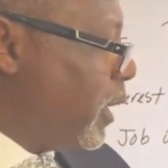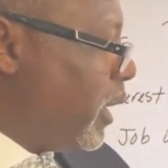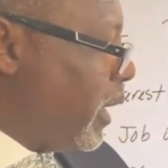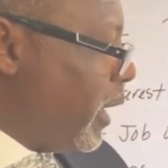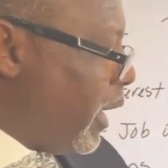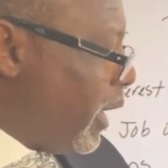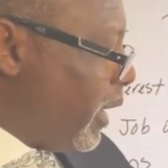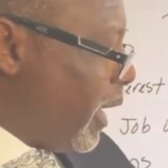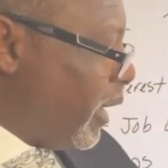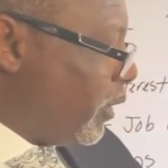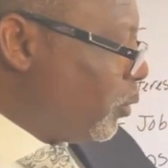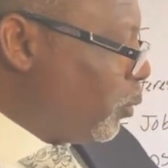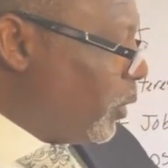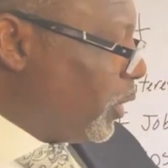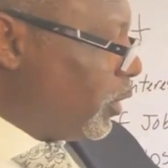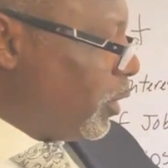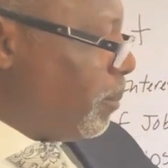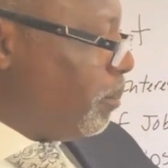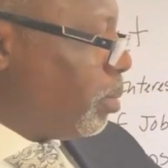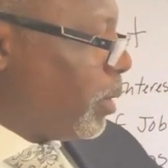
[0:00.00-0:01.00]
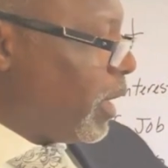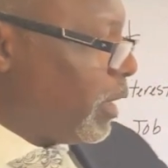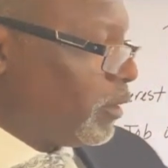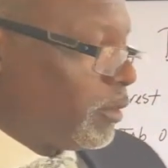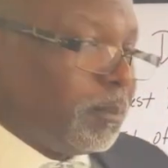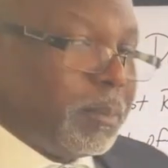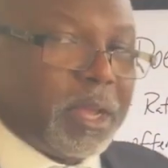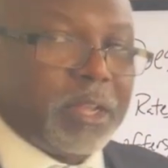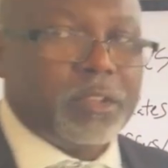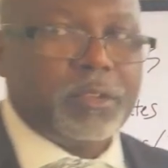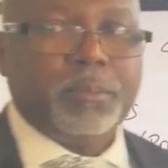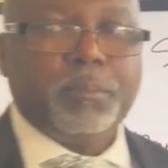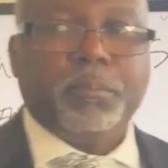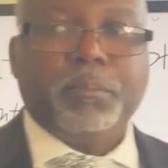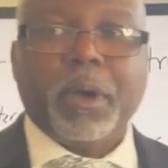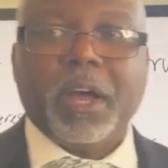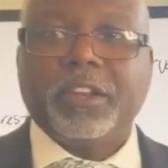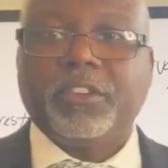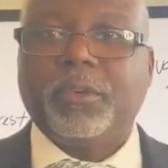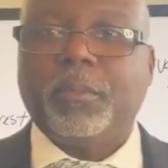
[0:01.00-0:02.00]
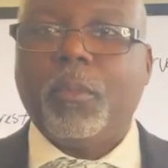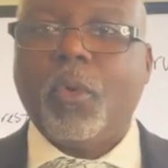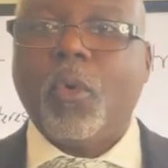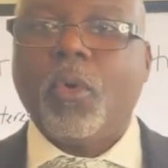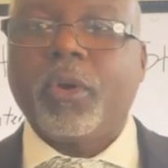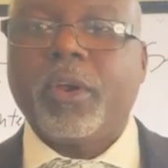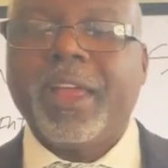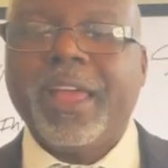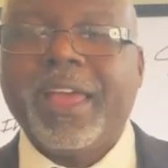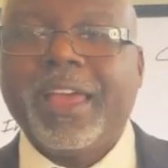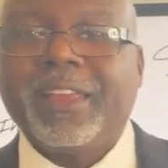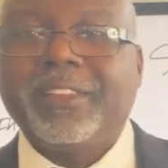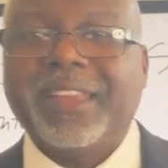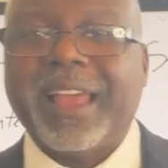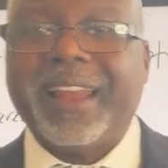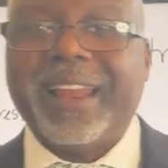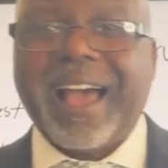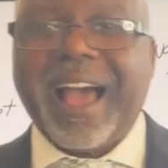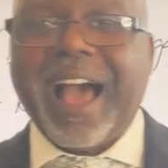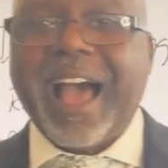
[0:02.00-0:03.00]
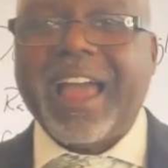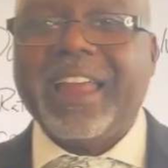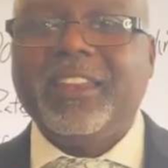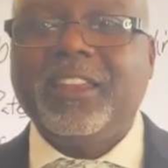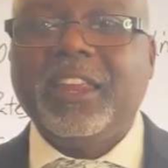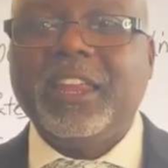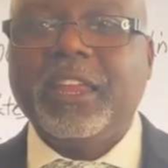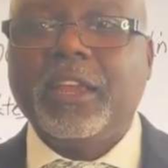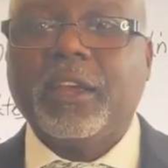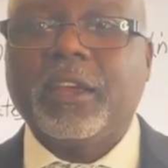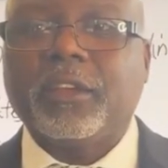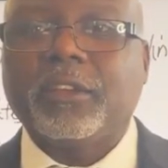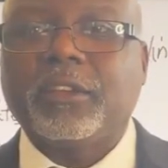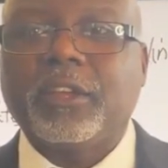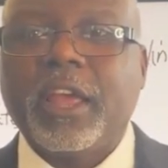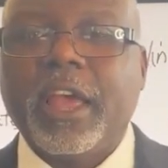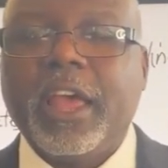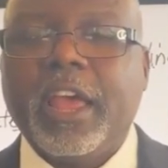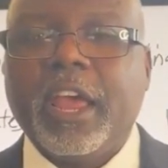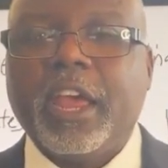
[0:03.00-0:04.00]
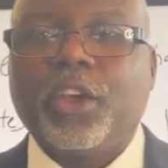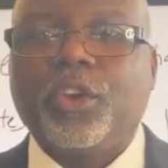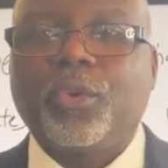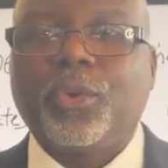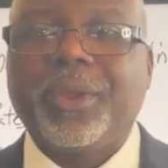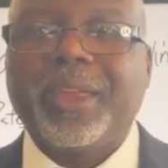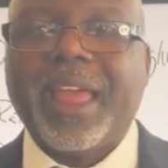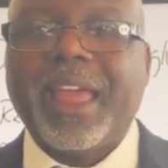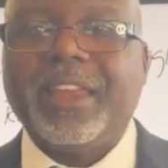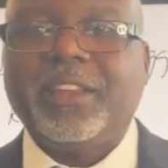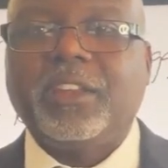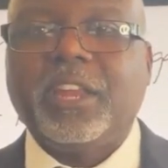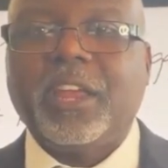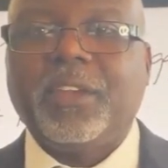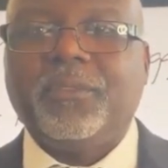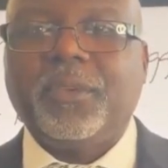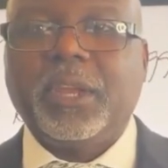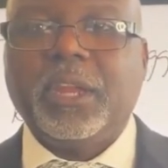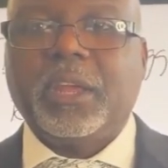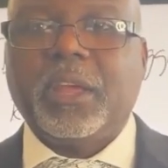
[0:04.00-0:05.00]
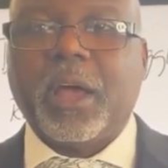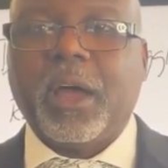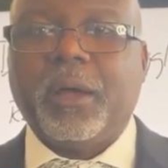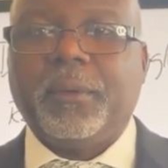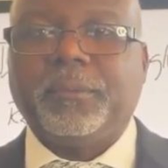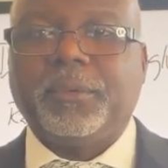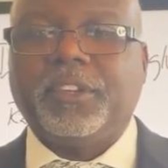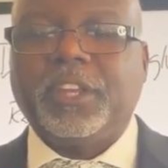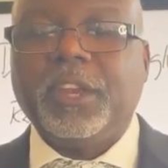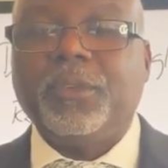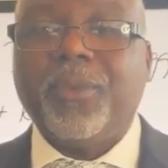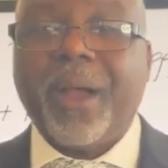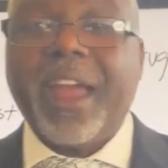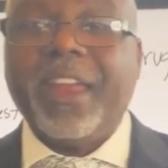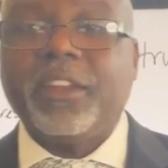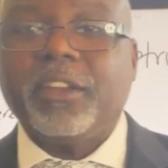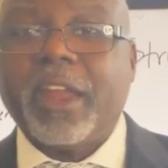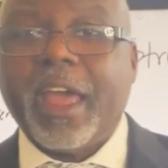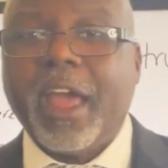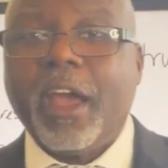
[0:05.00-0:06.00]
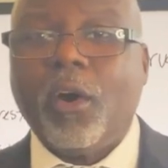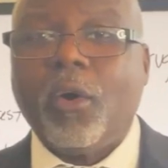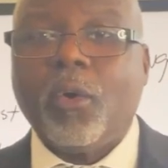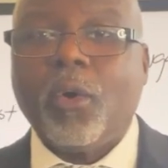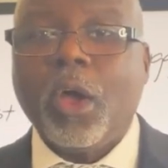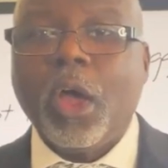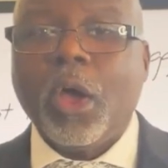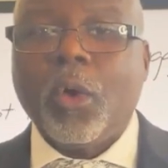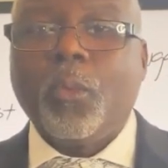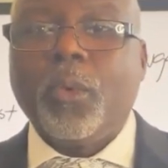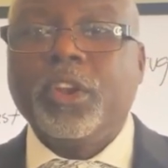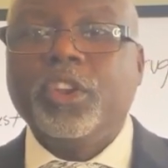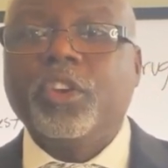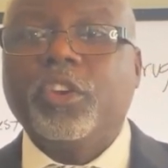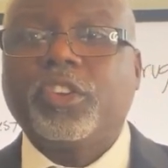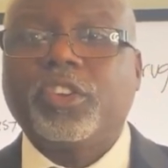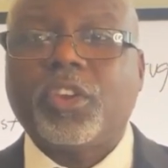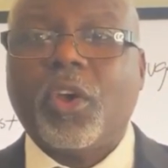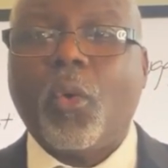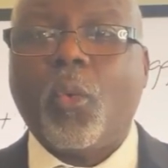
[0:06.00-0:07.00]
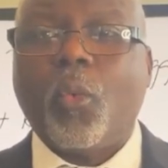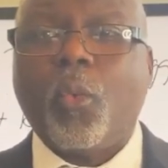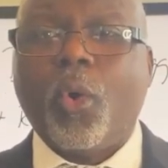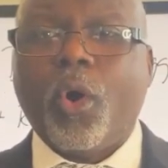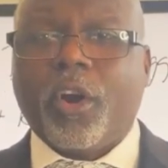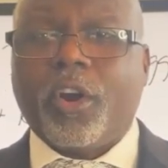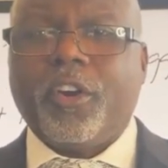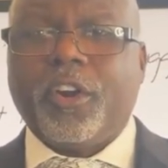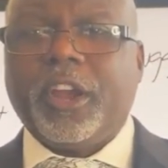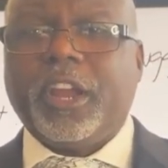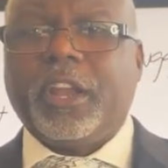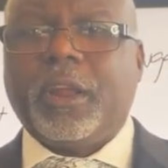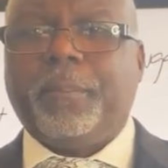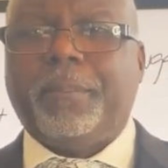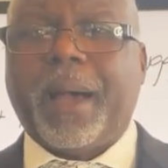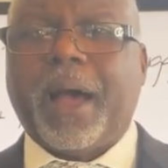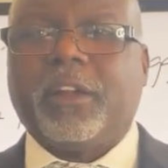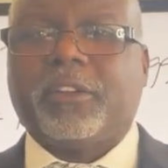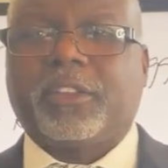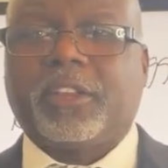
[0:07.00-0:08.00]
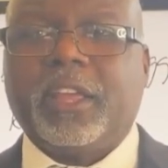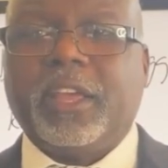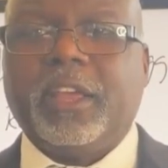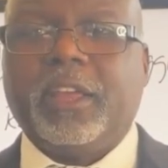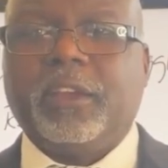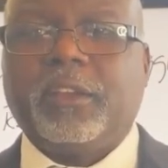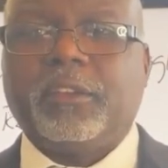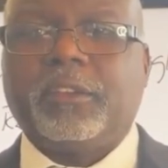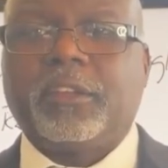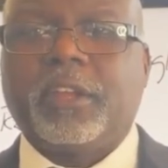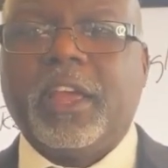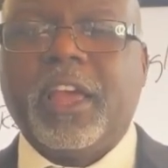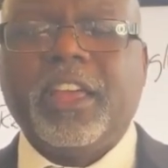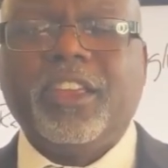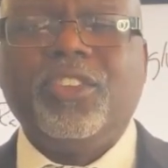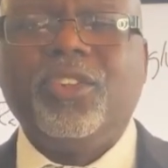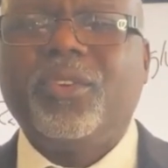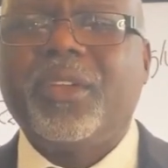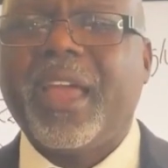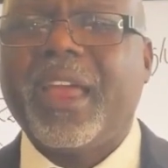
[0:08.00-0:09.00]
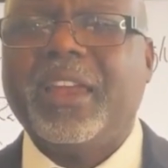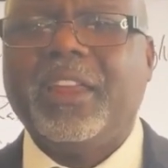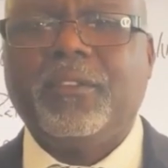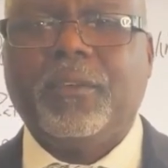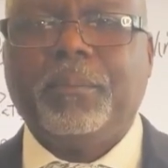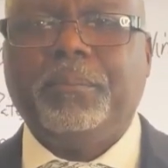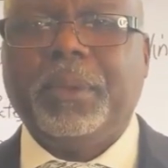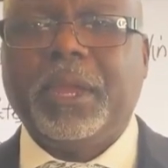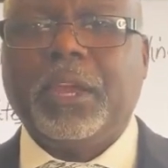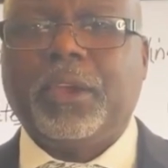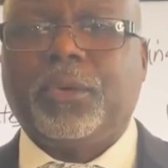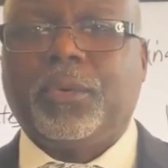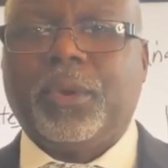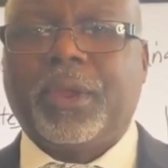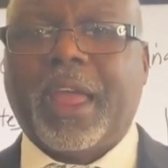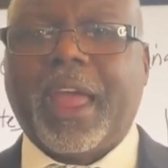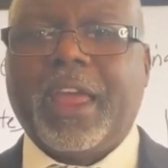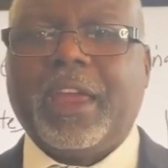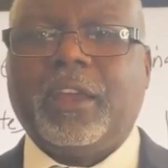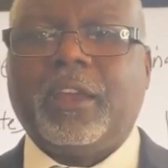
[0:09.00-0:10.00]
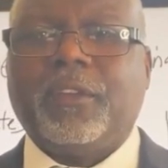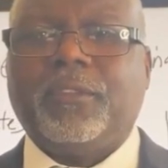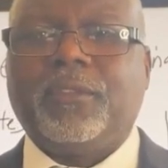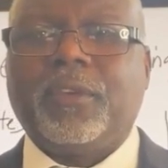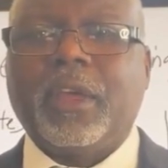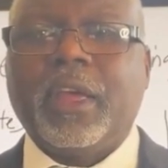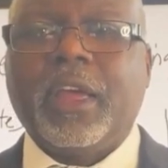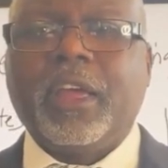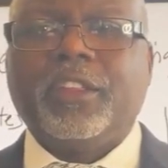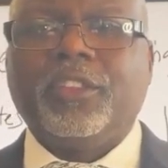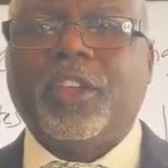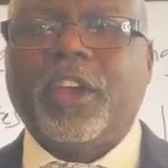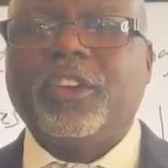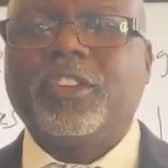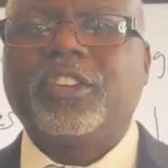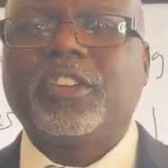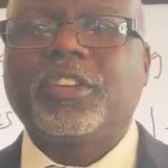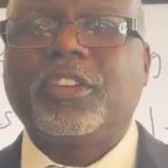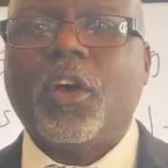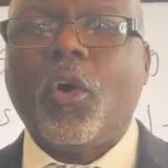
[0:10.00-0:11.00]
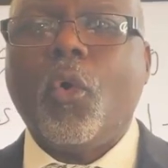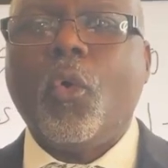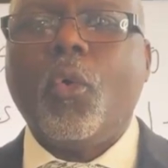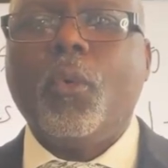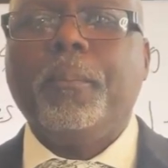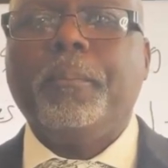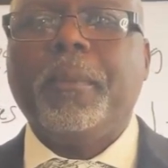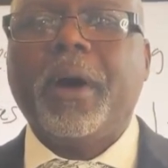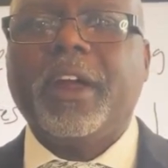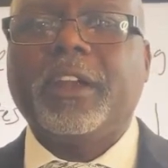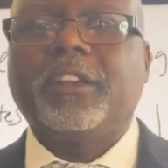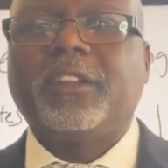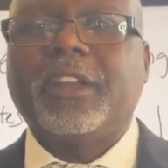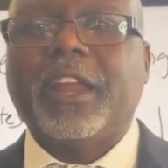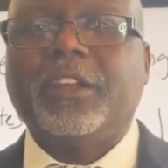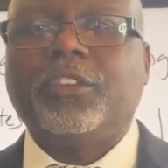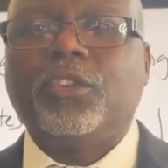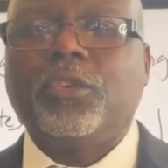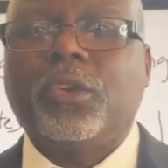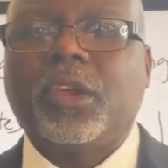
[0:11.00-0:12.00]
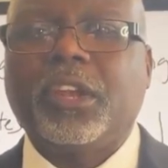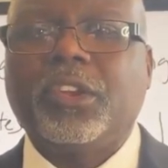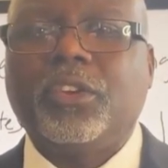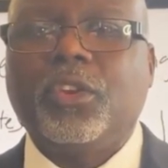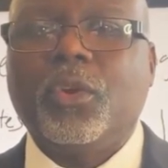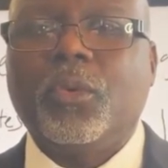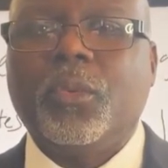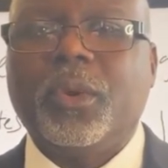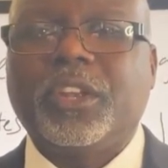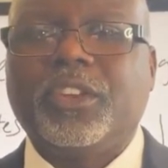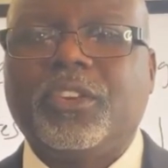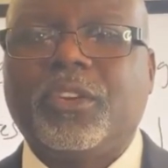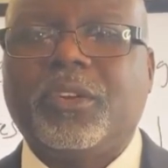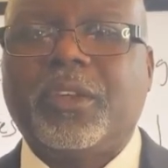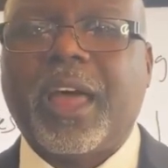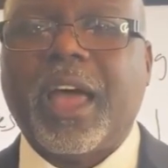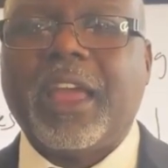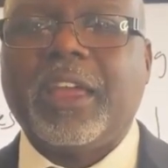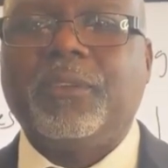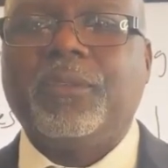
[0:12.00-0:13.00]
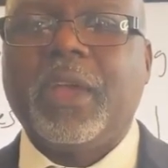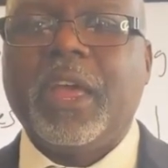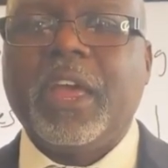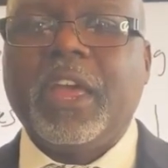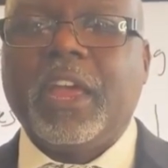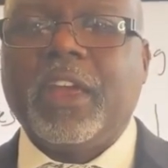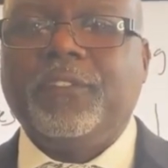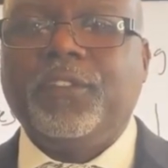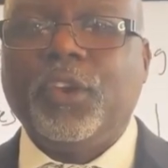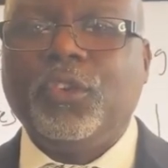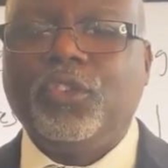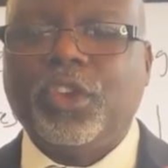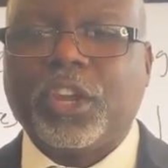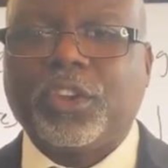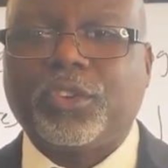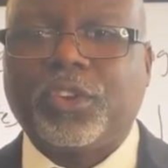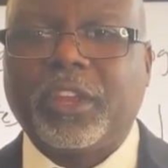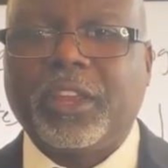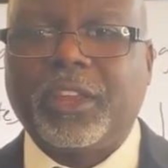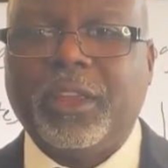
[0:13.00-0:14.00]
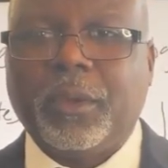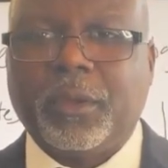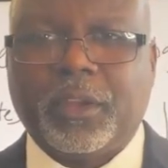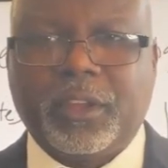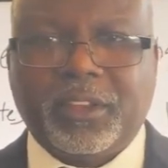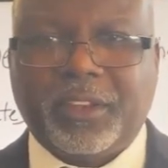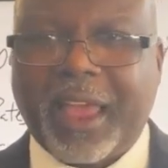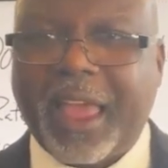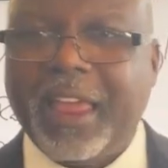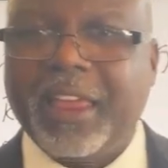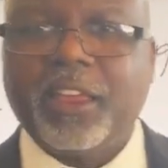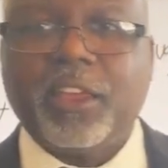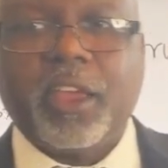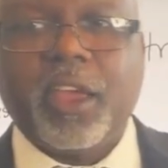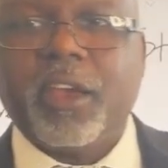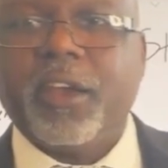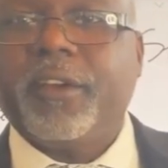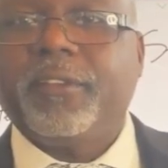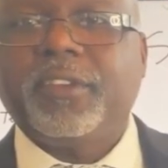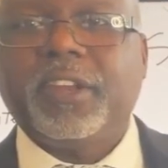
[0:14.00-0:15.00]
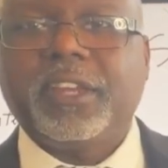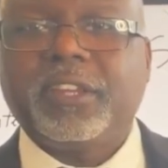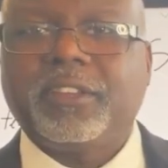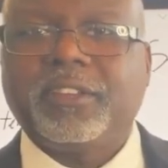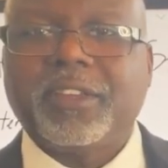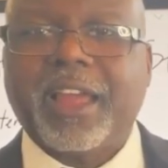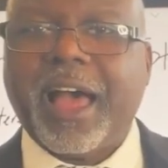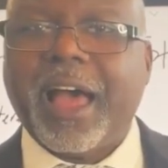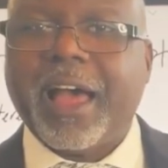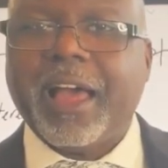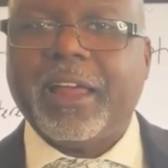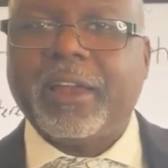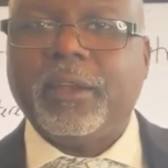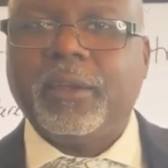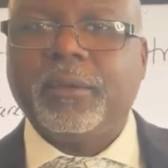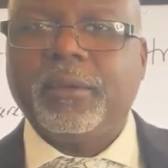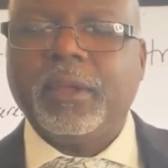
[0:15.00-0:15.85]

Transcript: and that's with the plus much more, is that ideas and creativity come. See, right now, when you're so worried about things, you can't even be creative. There's so much that you can do with your life if you just take care of this side.